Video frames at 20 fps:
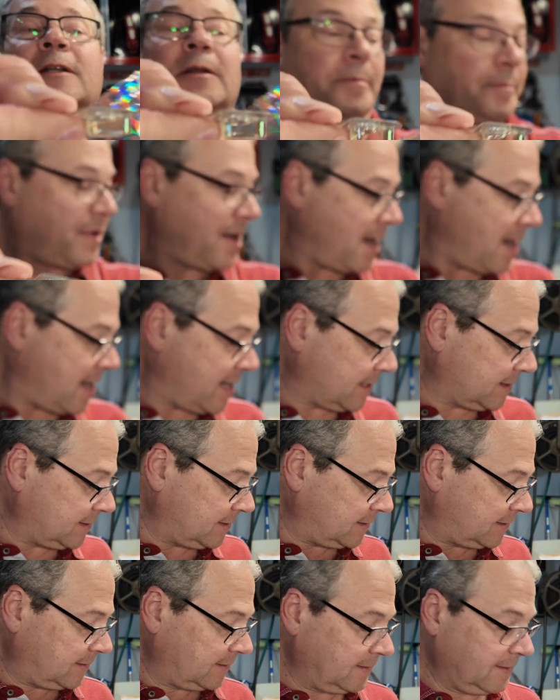little
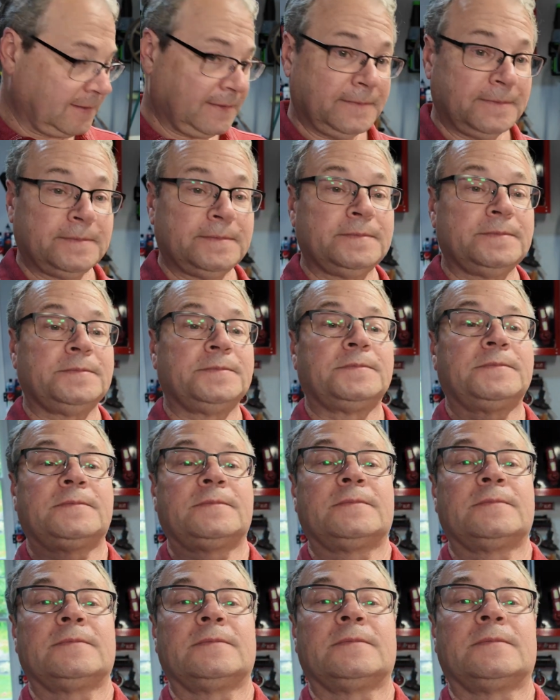pods.
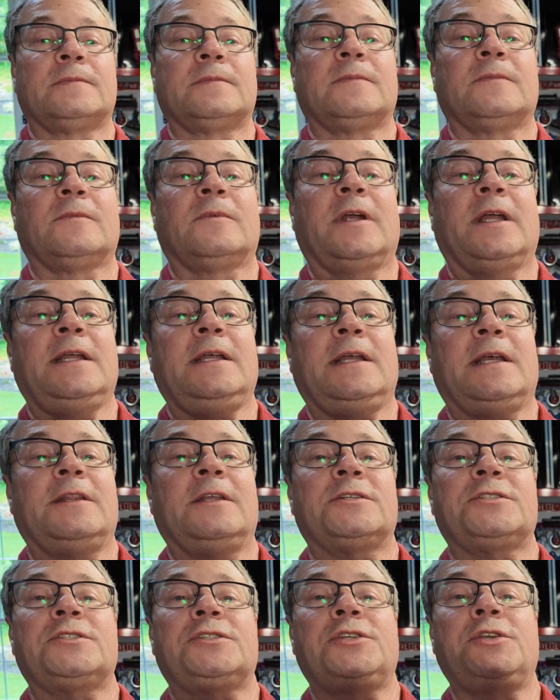Right? And
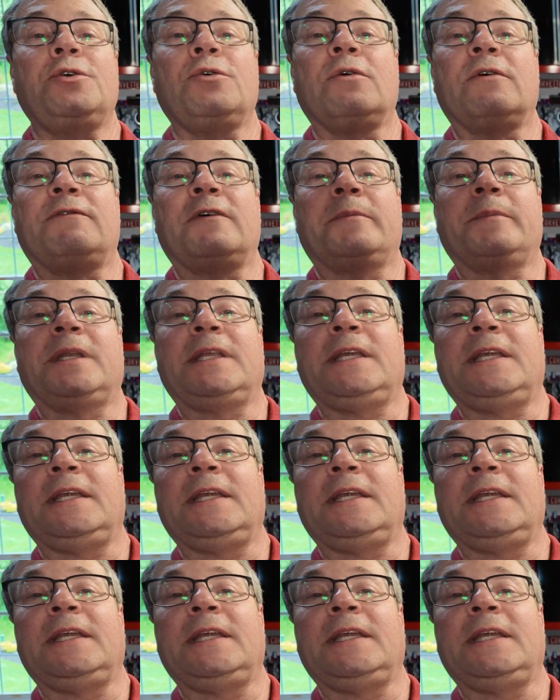there's 2 of them in